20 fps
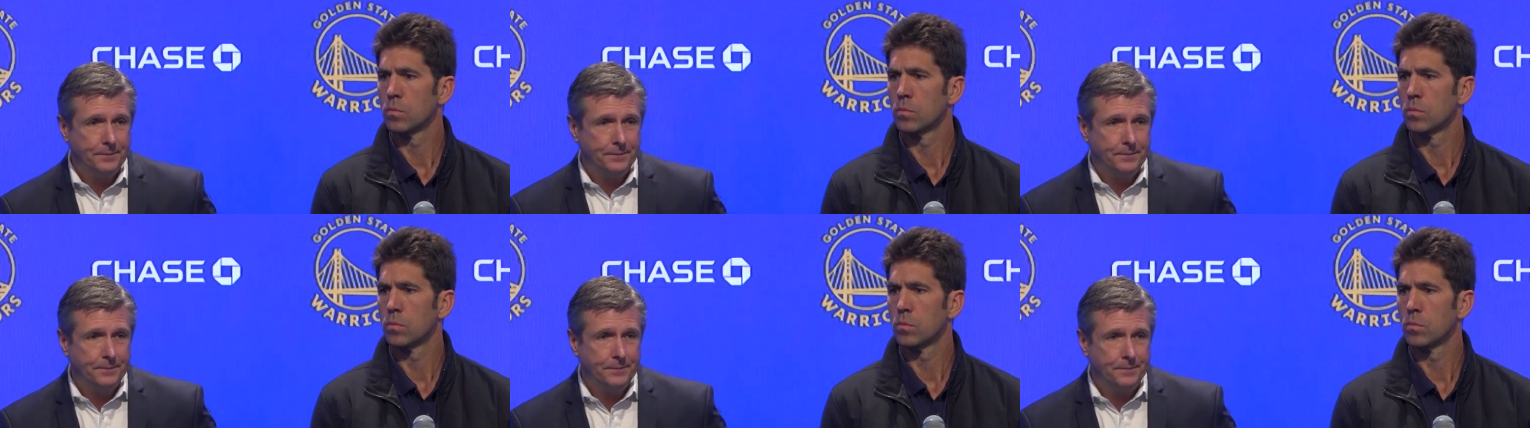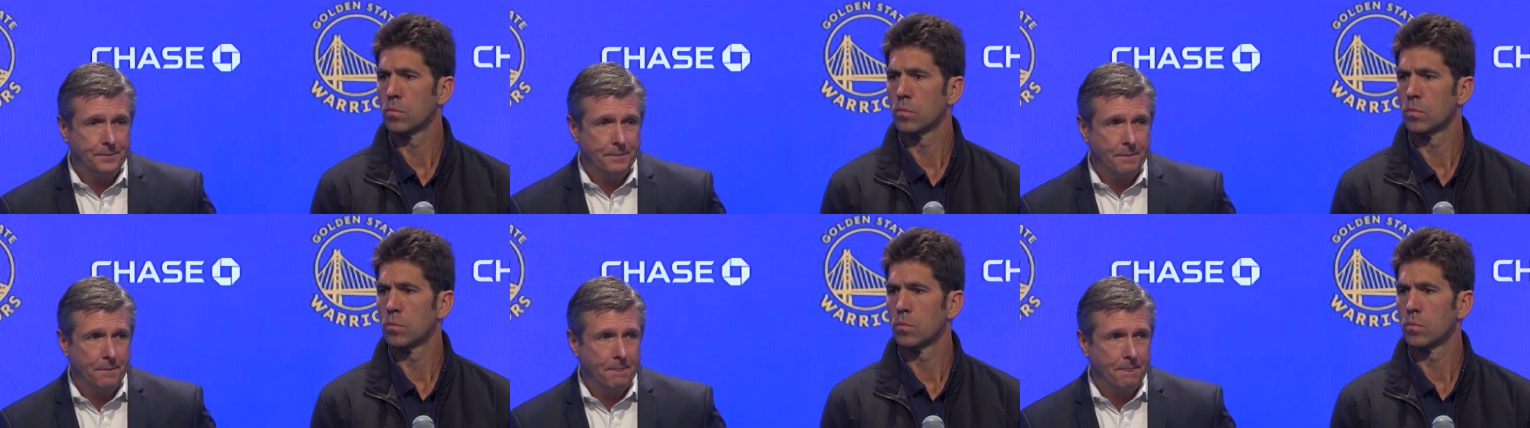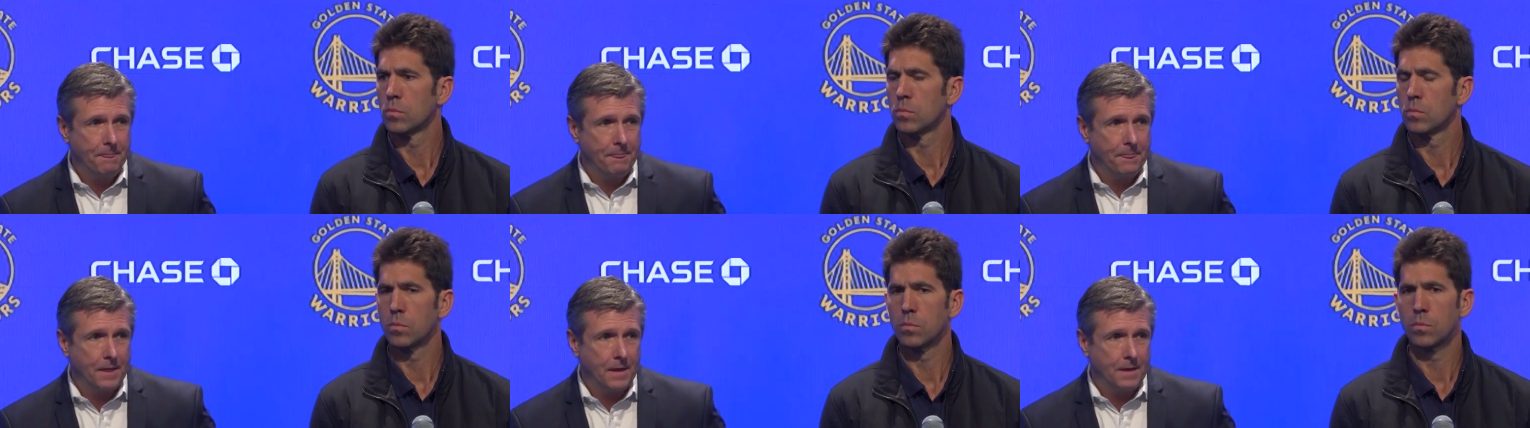
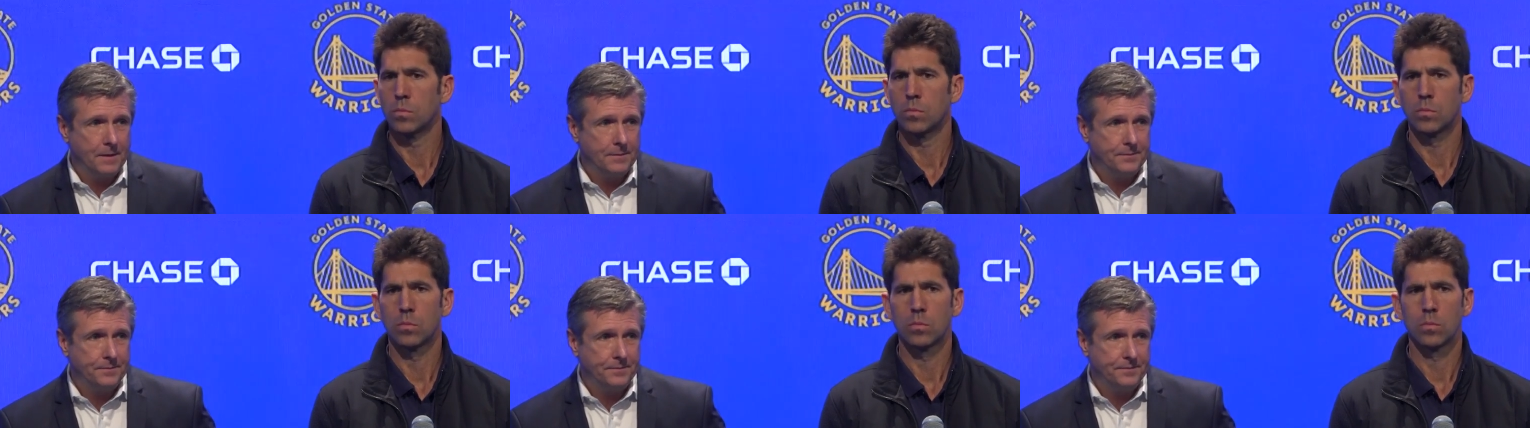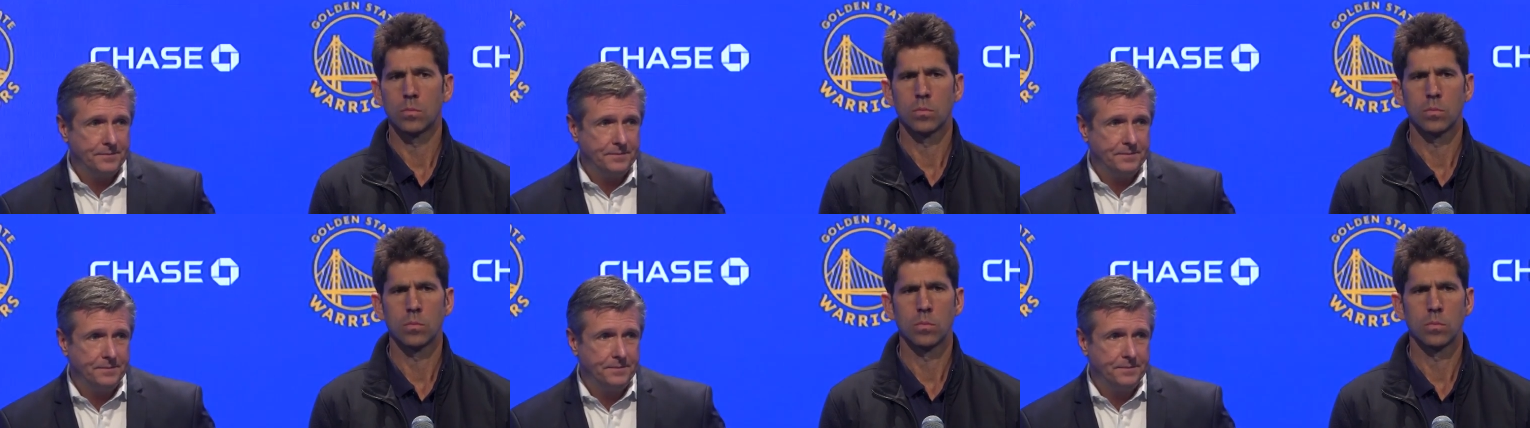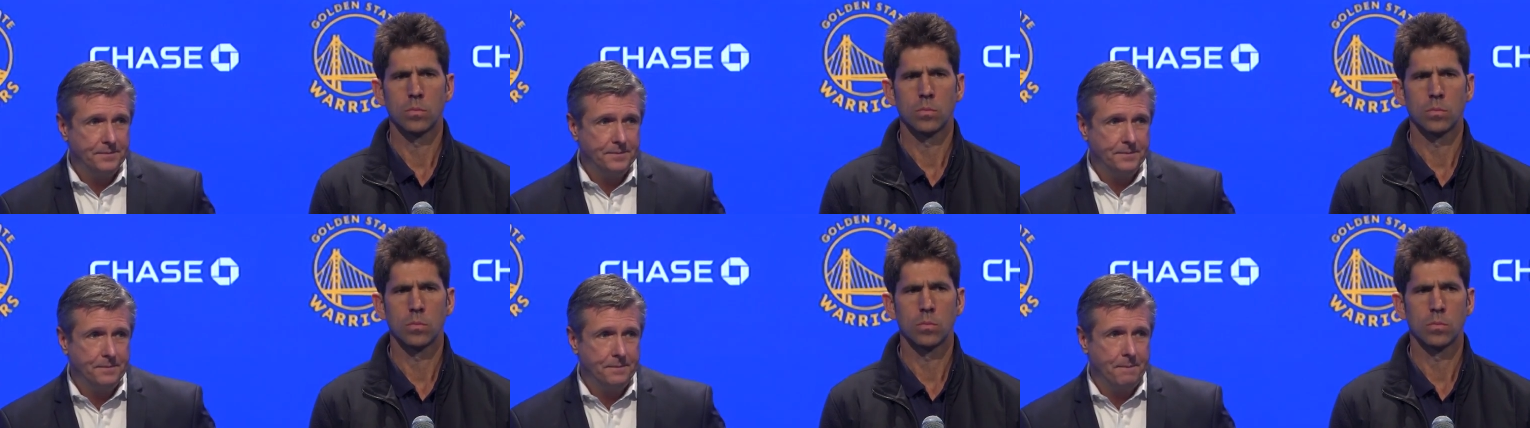
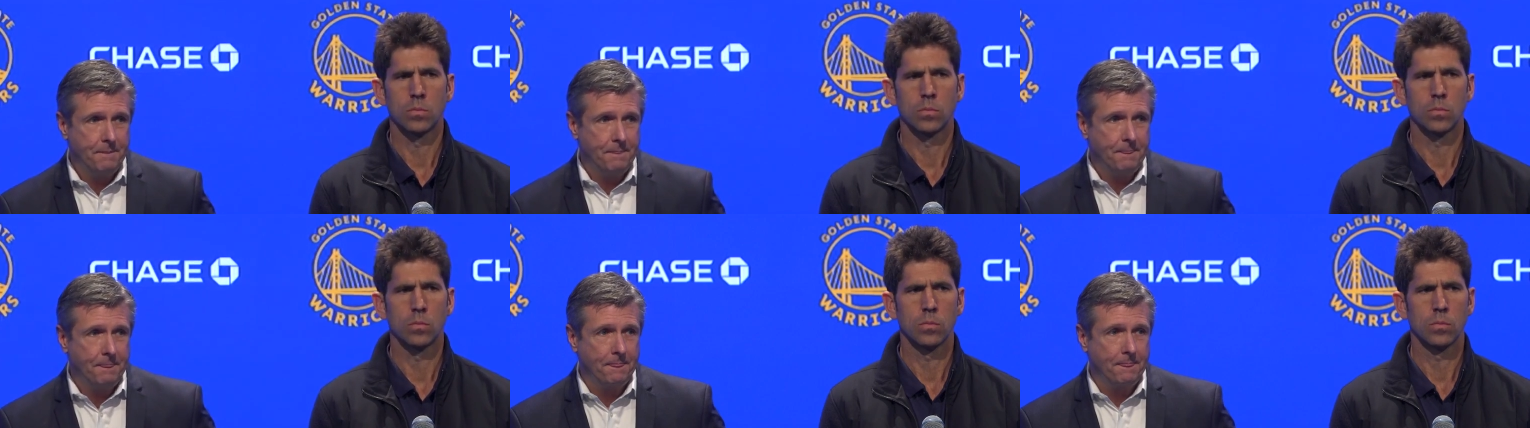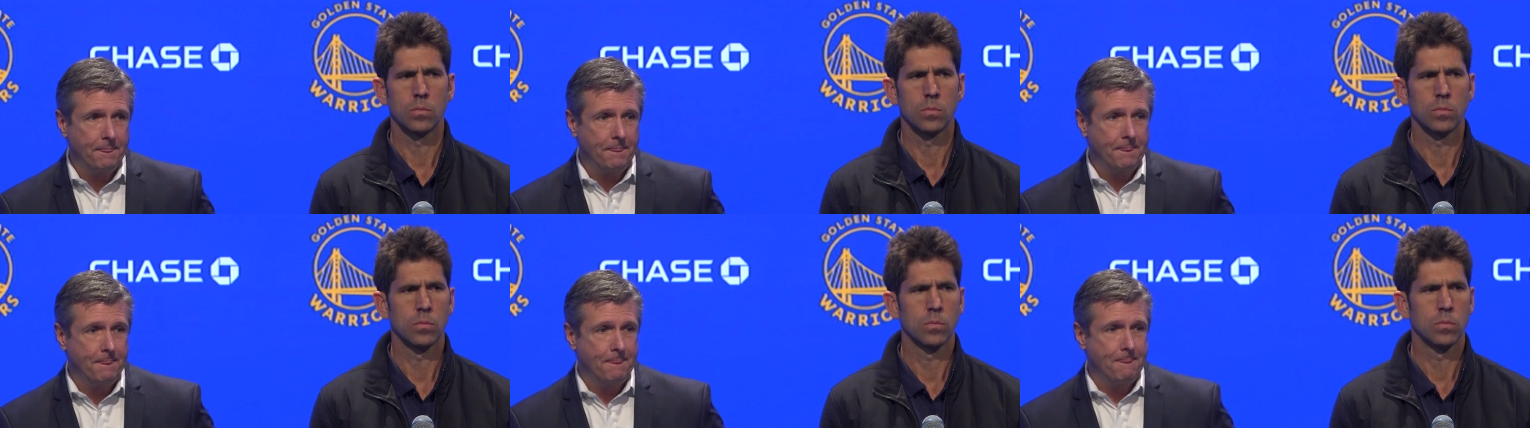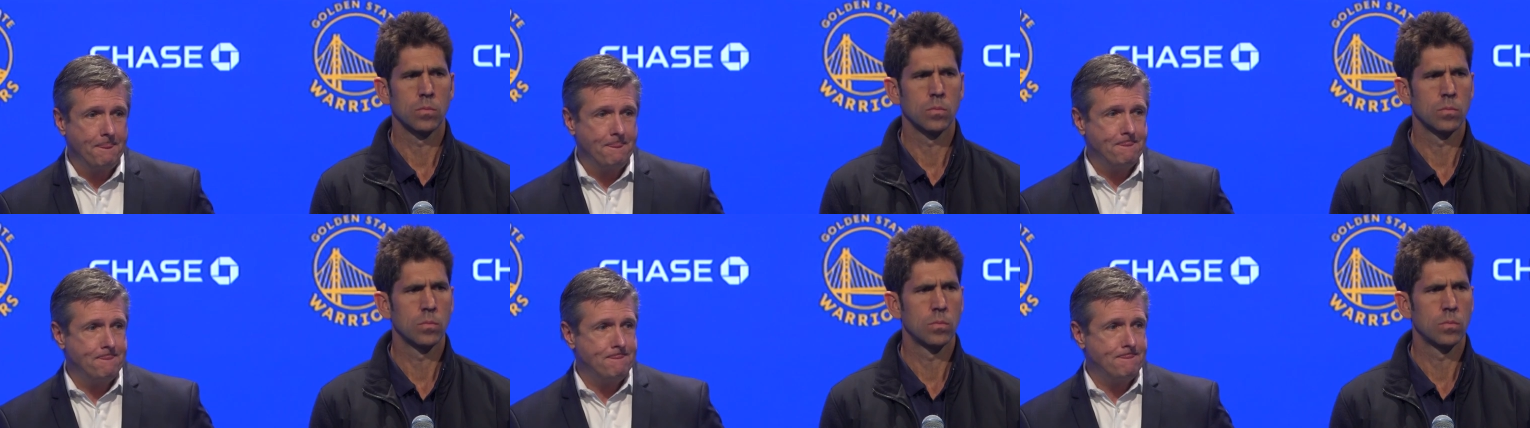
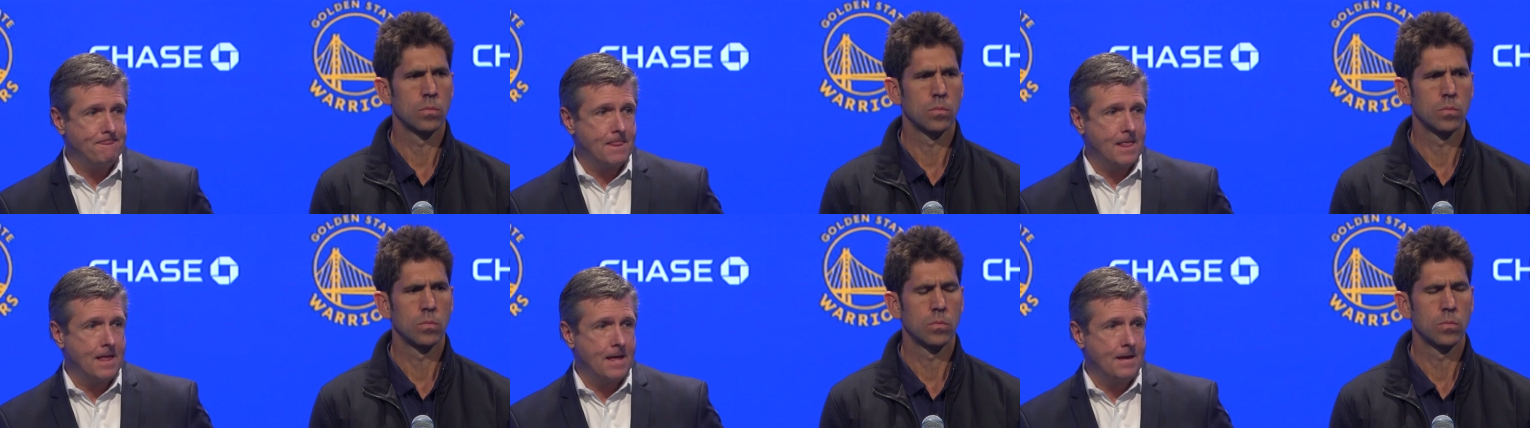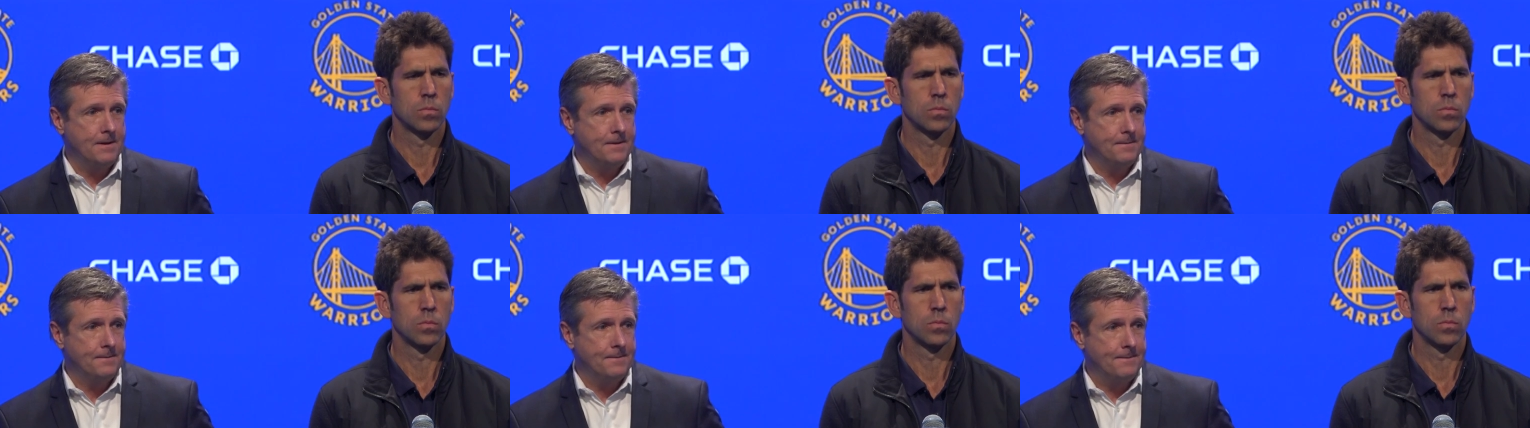Nothing is said.